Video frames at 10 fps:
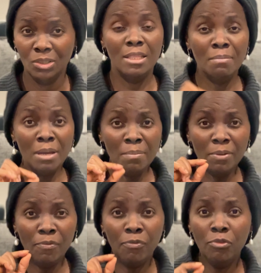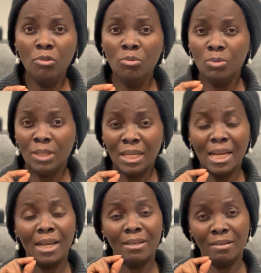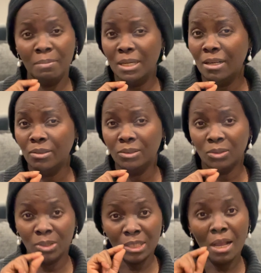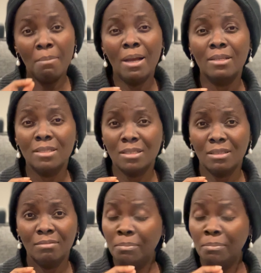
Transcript: There may be few that are criminals or scammers,